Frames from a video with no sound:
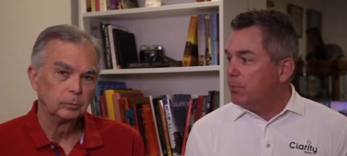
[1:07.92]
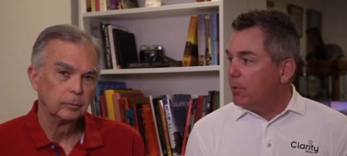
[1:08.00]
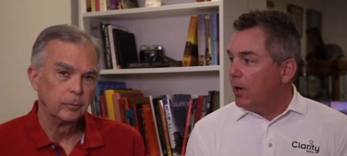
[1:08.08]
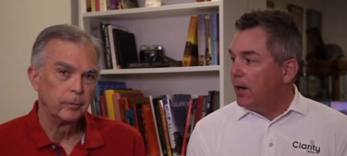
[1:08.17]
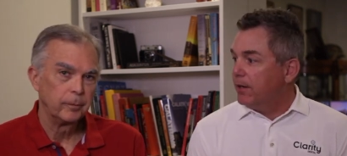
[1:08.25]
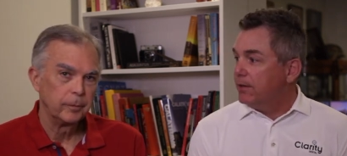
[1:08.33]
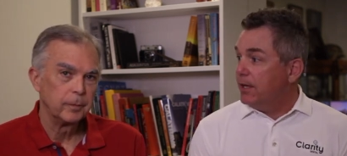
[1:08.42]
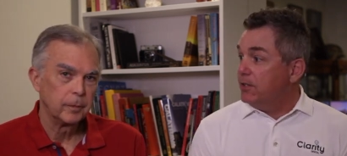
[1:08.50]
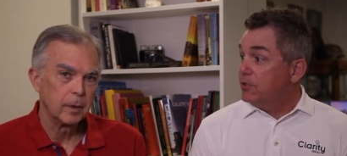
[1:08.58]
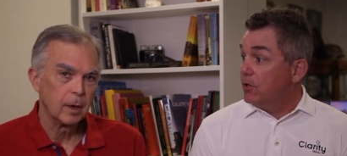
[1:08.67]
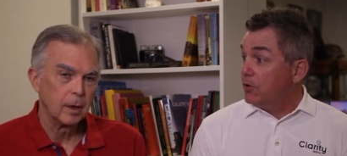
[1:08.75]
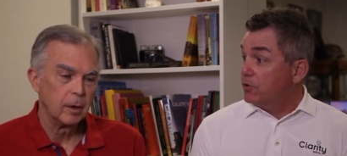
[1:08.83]
Speaker 1: product,
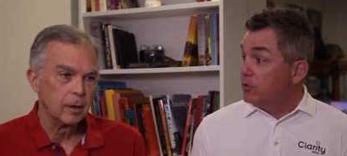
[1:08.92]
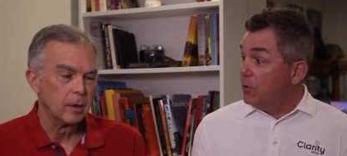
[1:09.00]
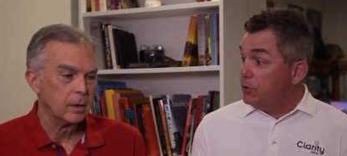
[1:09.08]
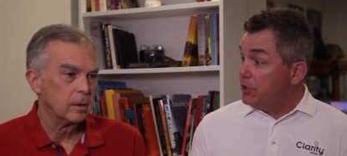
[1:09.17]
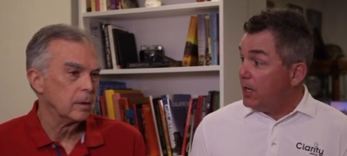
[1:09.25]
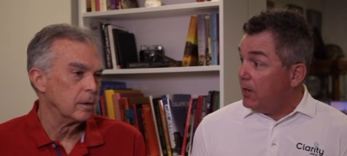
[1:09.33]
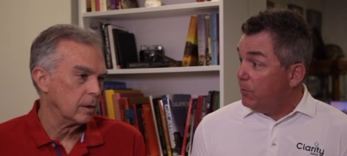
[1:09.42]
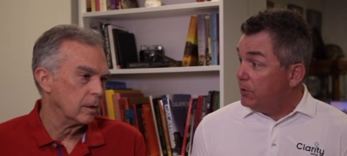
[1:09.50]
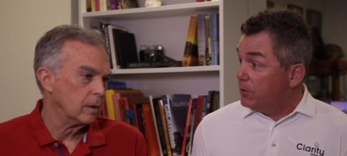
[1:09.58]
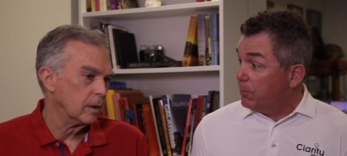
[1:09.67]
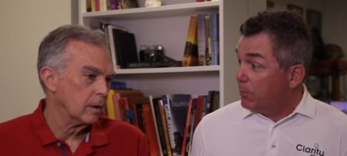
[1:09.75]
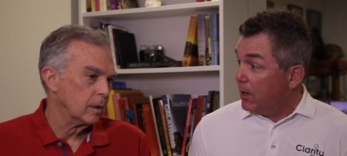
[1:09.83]
things that are associated
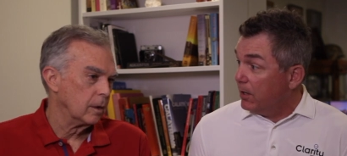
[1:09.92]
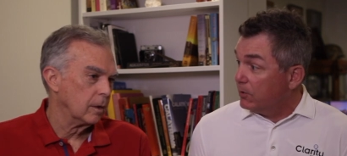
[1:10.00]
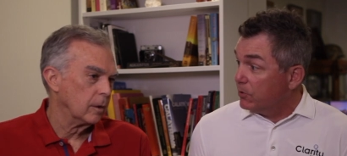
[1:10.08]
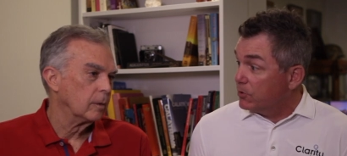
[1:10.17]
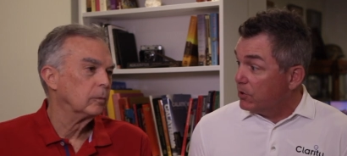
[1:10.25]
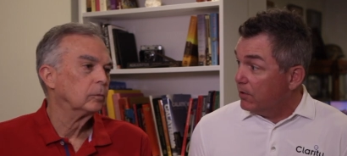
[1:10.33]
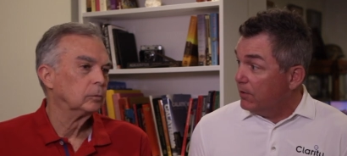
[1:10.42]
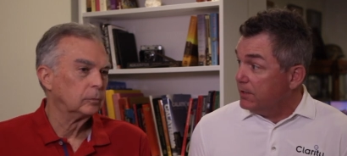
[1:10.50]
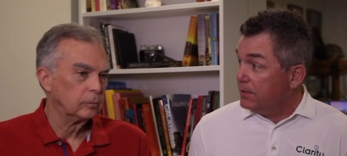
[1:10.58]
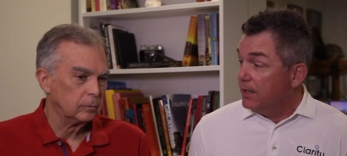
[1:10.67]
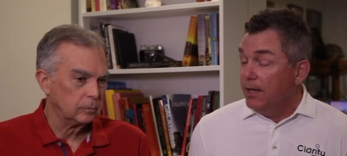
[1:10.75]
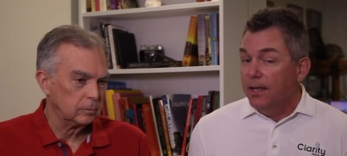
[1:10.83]
with your product or
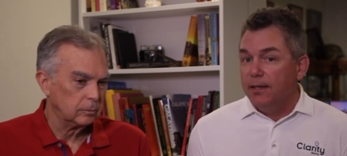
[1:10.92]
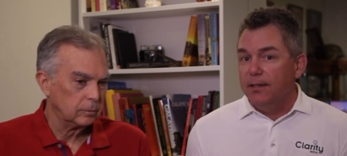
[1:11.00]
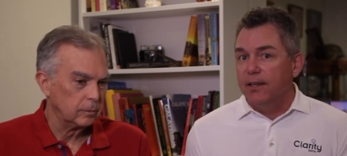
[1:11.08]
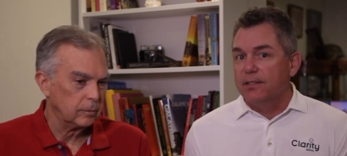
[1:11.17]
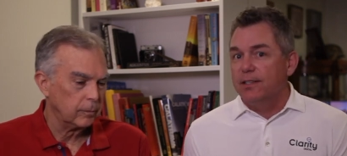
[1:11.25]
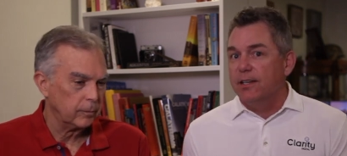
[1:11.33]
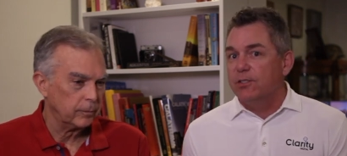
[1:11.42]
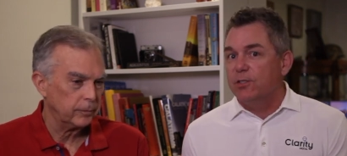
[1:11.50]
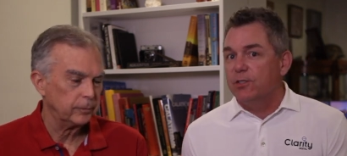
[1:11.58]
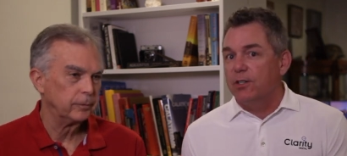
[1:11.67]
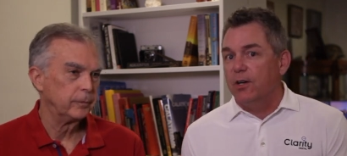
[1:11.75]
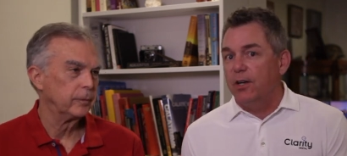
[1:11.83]
service that doesn't
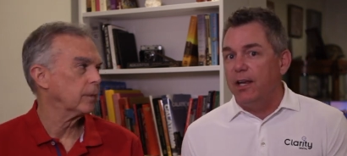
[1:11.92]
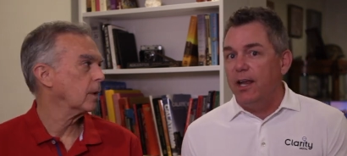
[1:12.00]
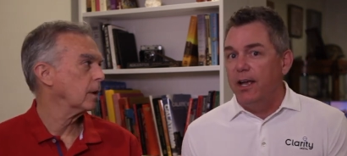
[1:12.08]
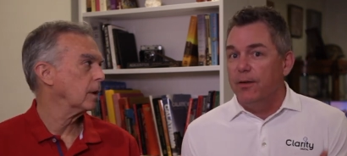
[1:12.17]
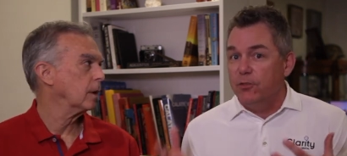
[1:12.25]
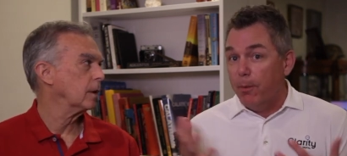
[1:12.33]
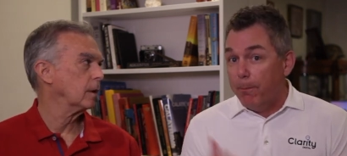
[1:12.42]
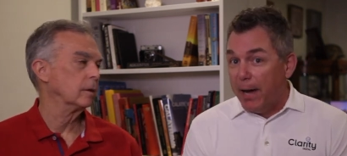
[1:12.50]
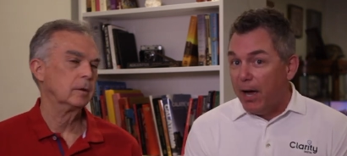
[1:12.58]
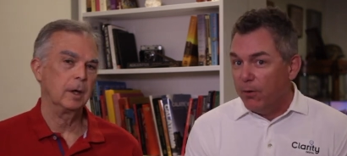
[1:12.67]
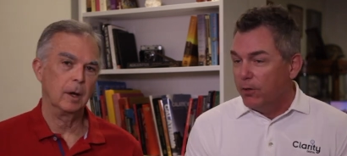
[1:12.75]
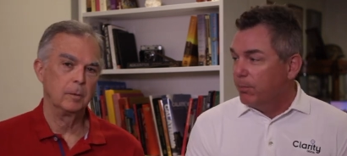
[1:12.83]
necessarily is
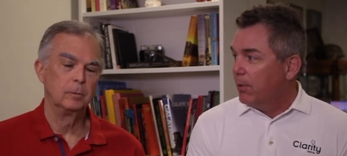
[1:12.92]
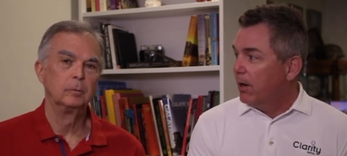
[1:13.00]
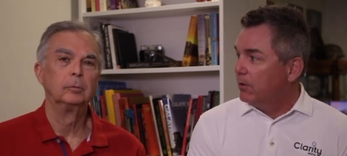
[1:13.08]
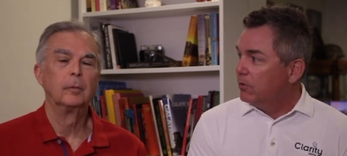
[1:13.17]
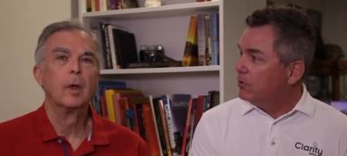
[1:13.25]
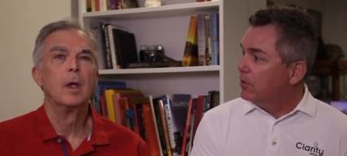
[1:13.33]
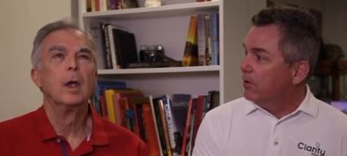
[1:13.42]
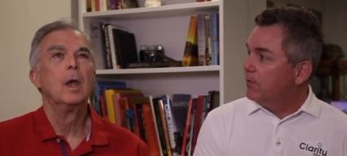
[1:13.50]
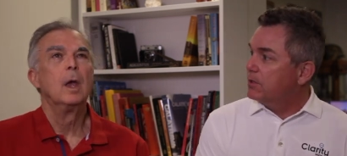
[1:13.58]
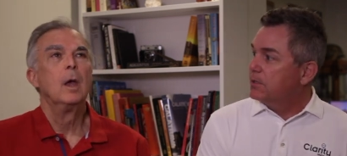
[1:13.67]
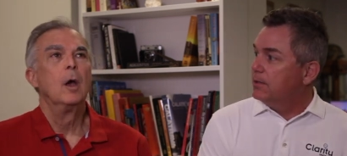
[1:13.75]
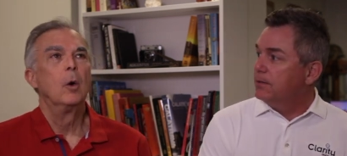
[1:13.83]
about yeah. your product or
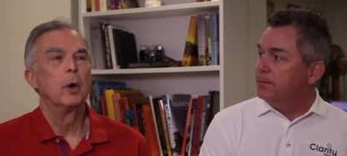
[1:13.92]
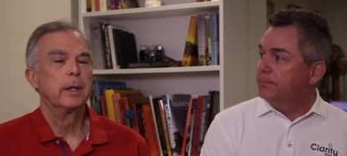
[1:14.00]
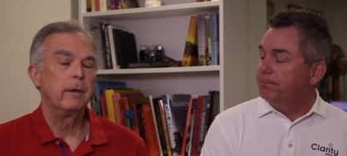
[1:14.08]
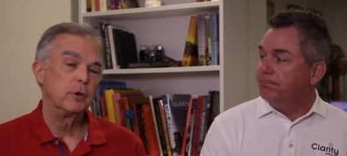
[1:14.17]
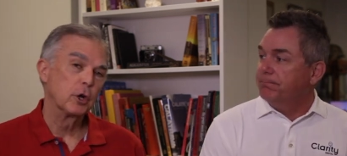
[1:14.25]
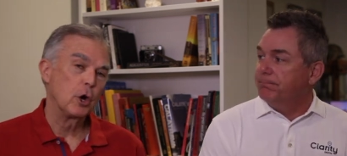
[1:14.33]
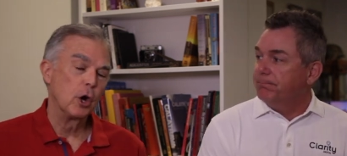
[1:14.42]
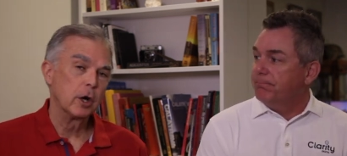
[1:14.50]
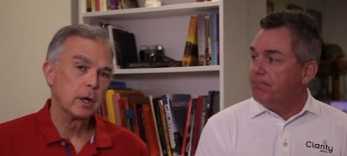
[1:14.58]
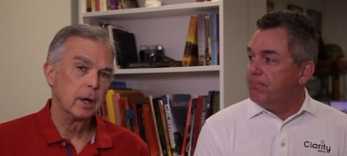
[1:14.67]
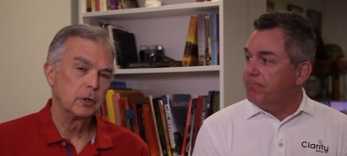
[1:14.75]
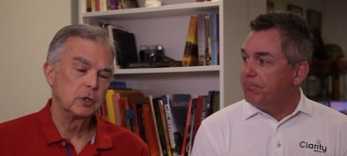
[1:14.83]
service.
Speaker 2: Well, give your
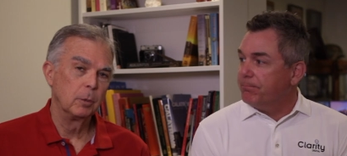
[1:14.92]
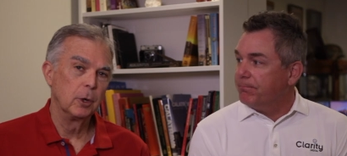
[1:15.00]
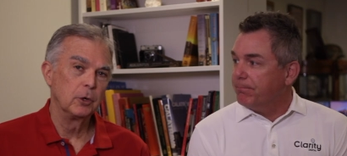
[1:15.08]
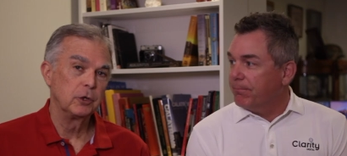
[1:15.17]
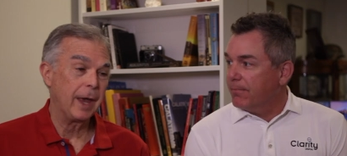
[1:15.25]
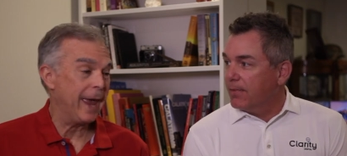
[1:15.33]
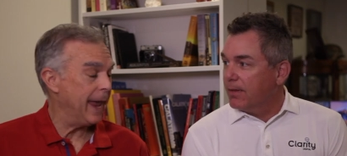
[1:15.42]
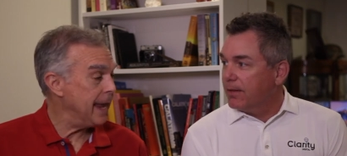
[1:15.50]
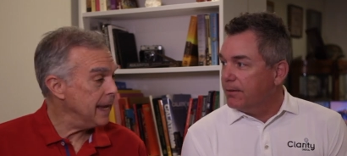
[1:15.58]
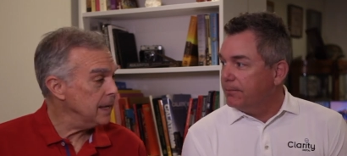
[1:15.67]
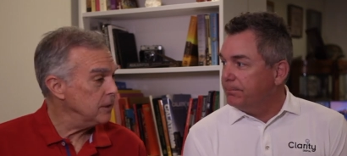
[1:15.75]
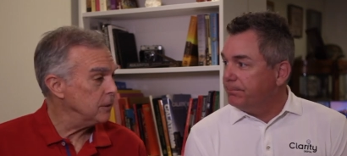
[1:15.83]
current customers
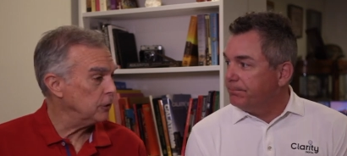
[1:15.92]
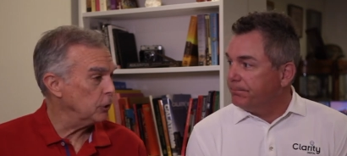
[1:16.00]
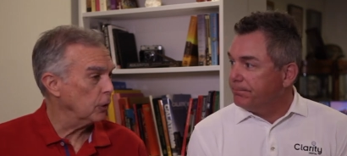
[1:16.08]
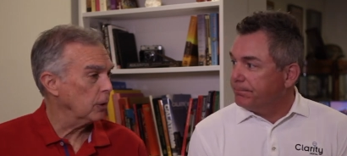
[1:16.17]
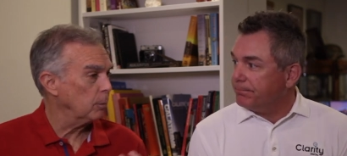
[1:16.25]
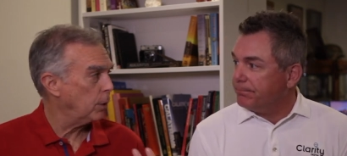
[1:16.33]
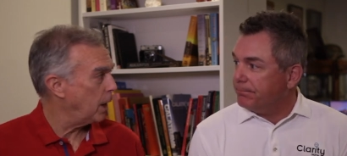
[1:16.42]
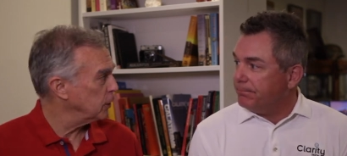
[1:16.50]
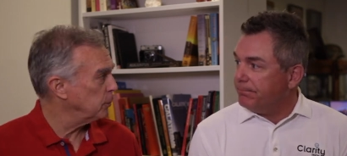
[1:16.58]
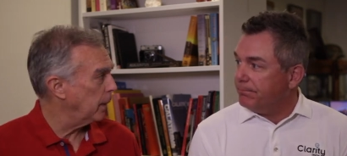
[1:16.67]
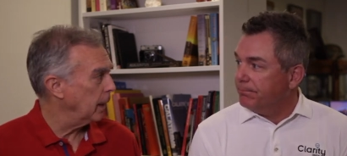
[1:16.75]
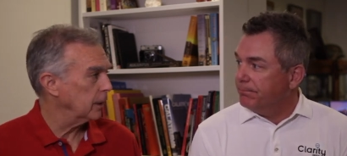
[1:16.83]
and your
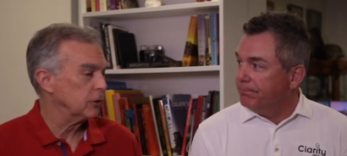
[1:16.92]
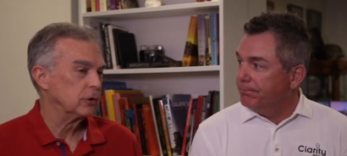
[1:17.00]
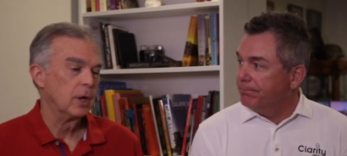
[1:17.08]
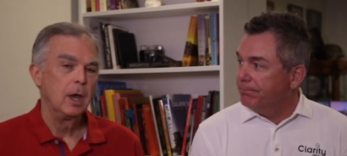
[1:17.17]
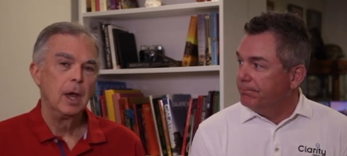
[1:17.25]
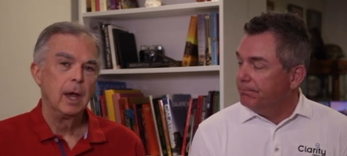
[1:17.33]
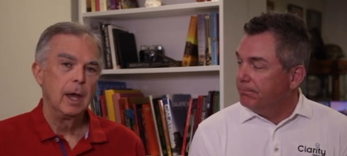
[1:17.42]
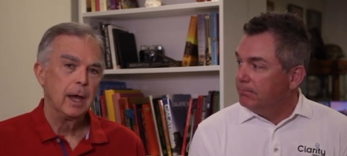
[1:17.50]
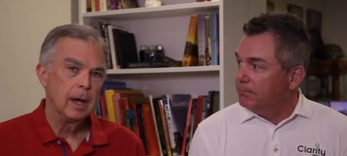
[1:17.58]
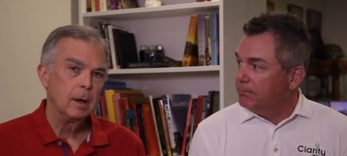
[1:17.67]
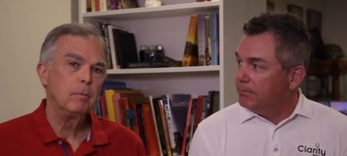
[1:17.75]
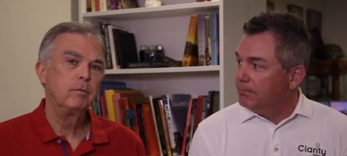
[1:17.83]
prospects
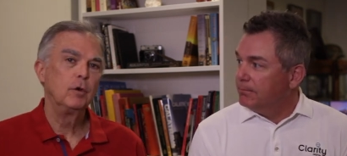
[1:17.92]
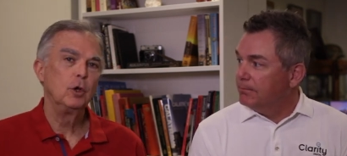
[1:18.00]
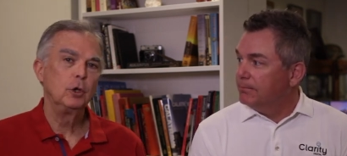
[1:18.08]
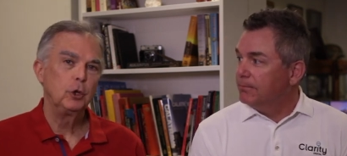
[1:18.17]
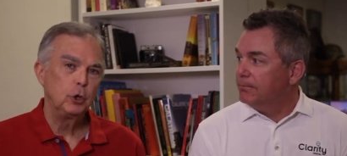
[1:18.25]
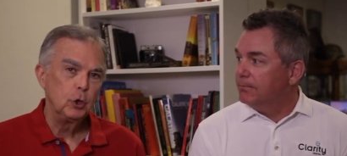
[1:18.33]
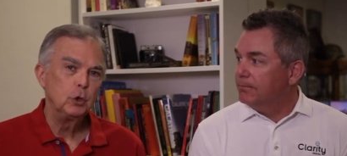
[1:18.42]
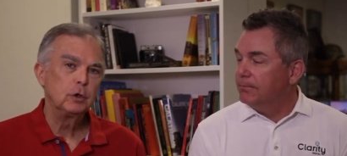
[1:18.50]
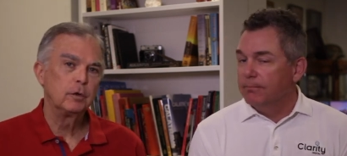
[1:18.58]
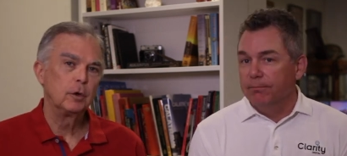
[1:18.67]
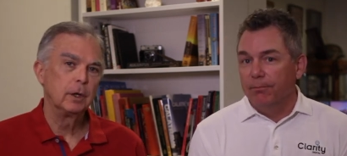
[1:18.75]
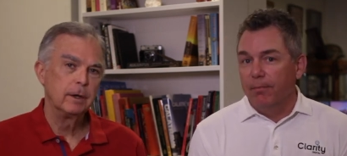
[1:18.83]
helpful,
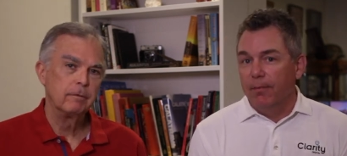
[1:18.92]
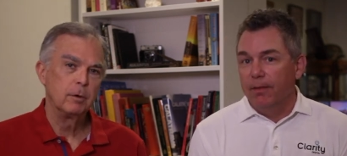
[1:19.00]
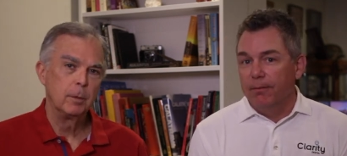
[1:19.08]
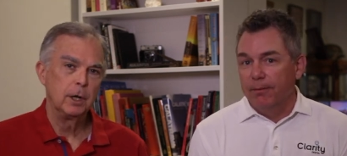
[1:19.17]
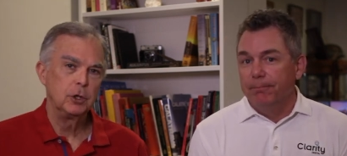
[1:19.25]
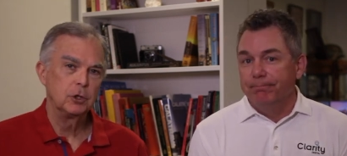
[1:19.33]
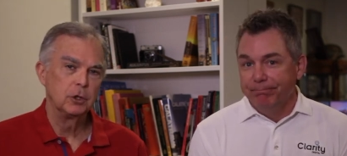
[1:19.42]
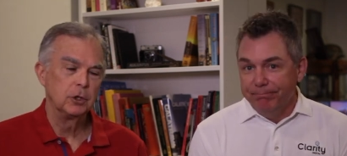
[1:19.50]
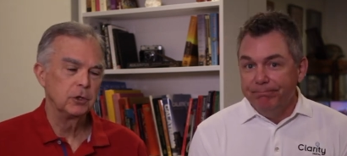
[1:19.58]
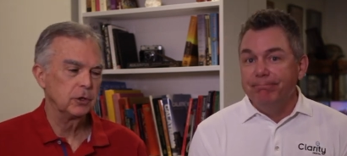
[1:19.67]
useful information mm-hmm. to